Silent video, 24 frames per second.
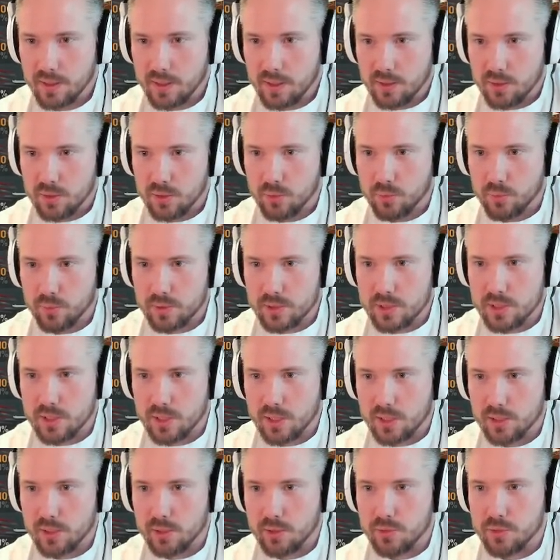you will
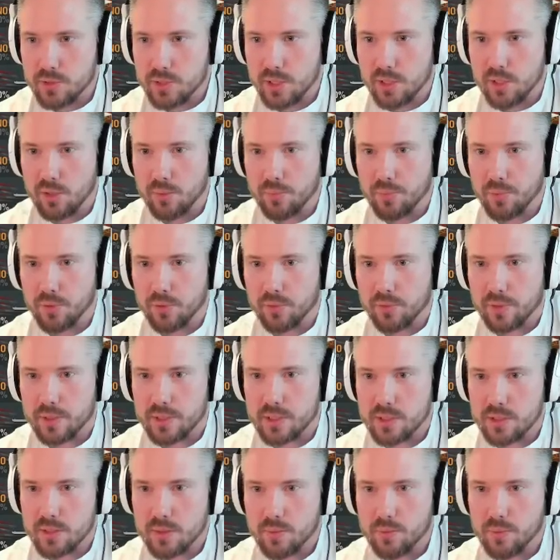start losing your
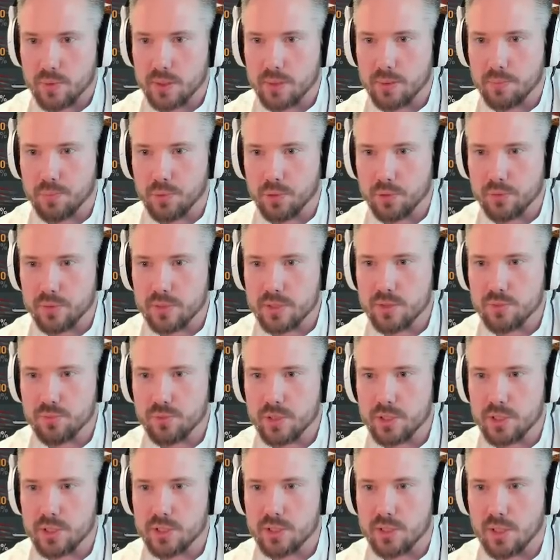progress. When the progress
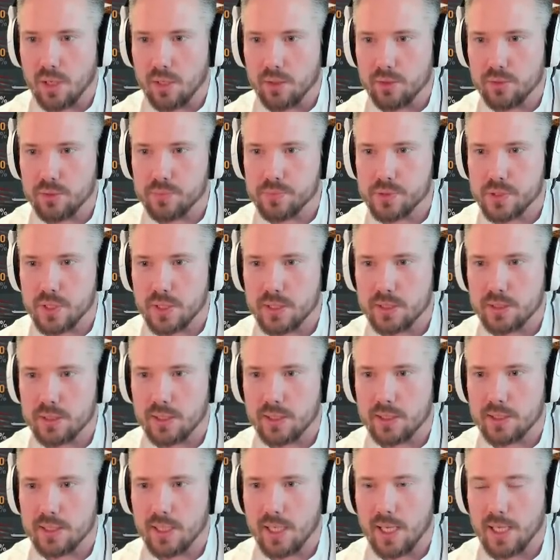reaches 100%,
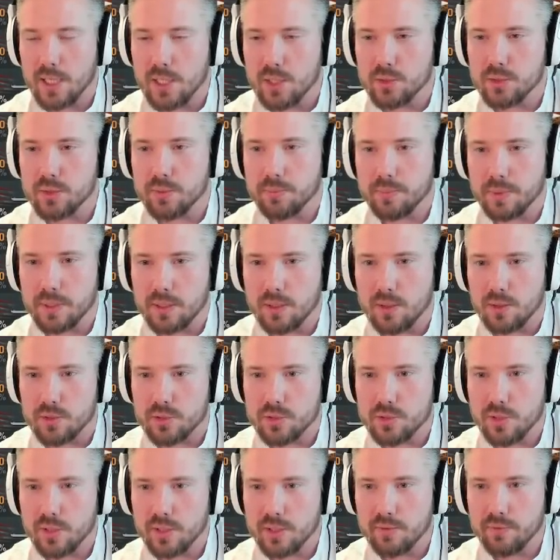it cannot be lost.
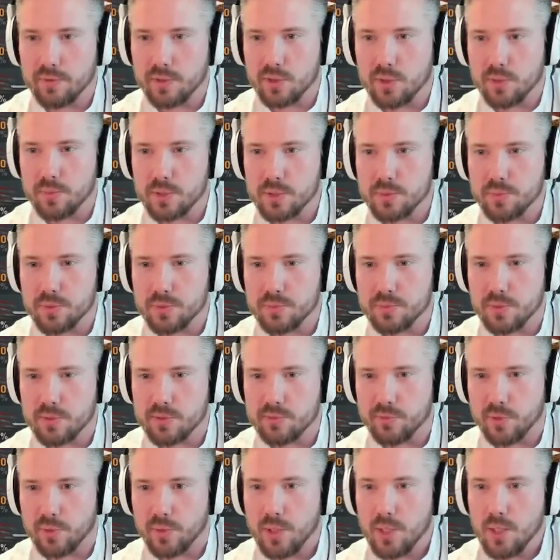Activate combat sprint once
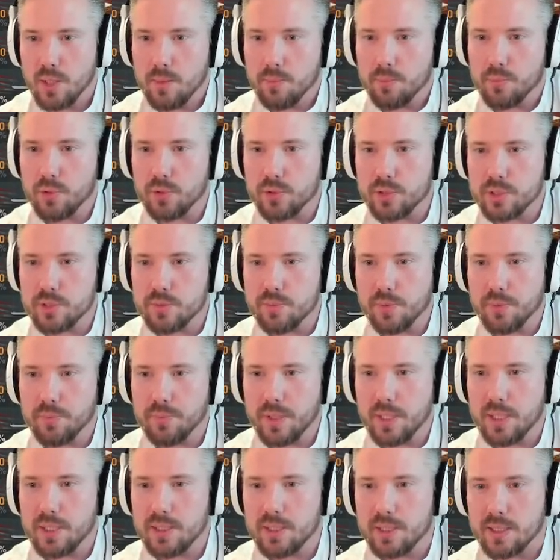more. Progress per
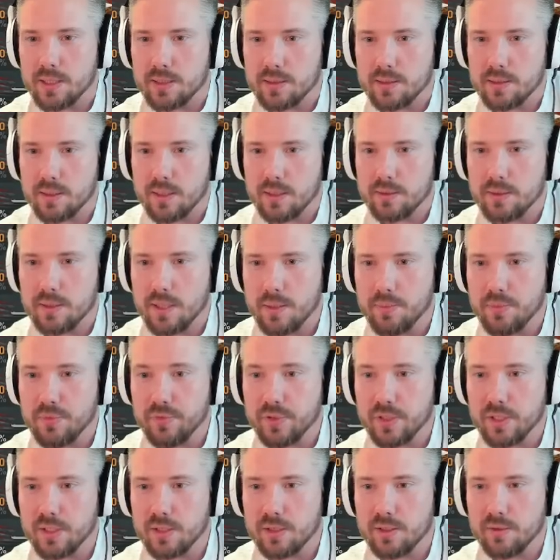main hit, time of
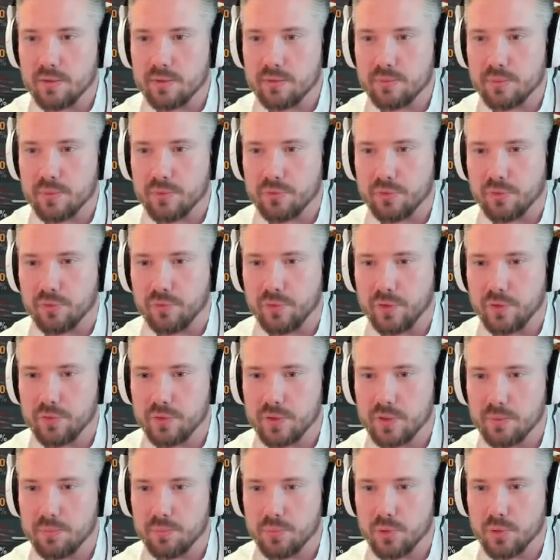inactivity for
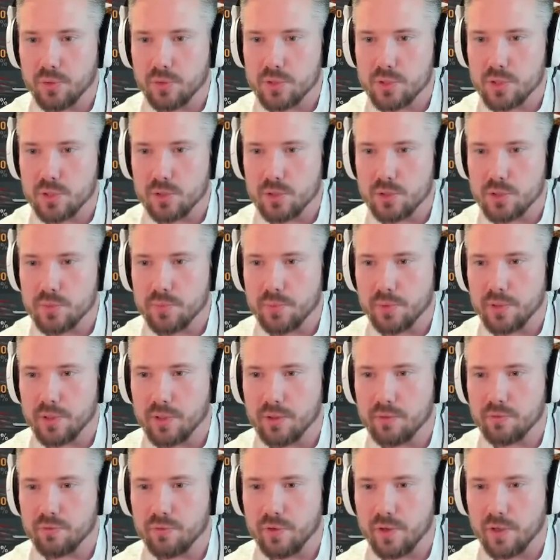50, progress lost per
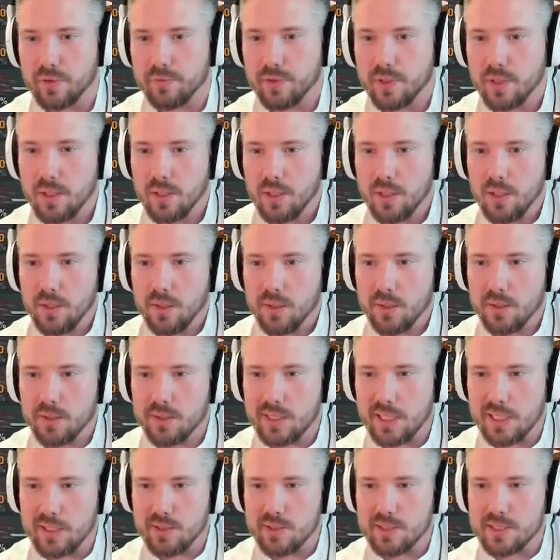inactive 5.
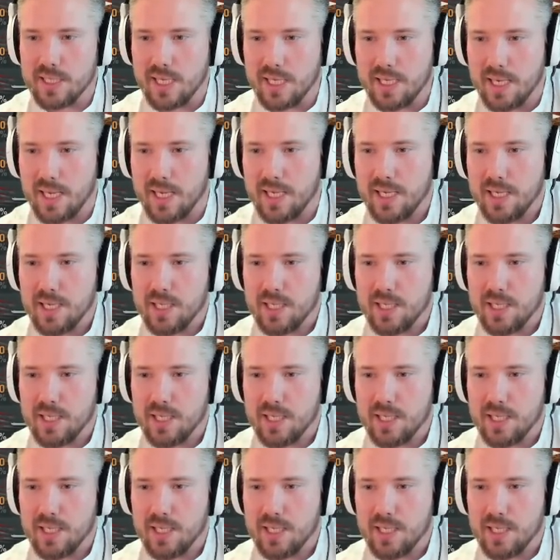Continuous AA,